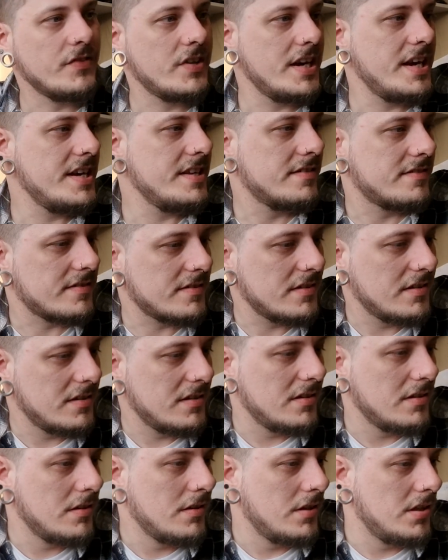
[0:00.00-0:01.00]
There's
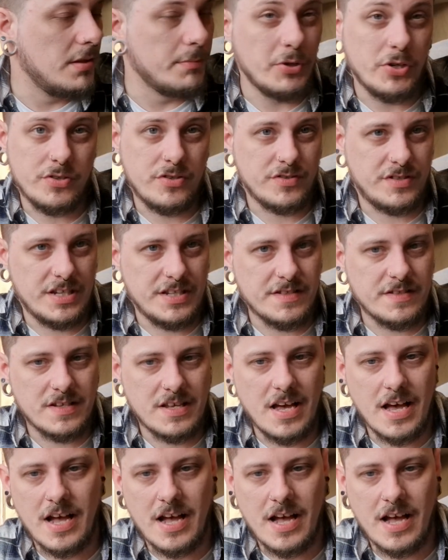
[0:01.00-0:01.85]
the purchases.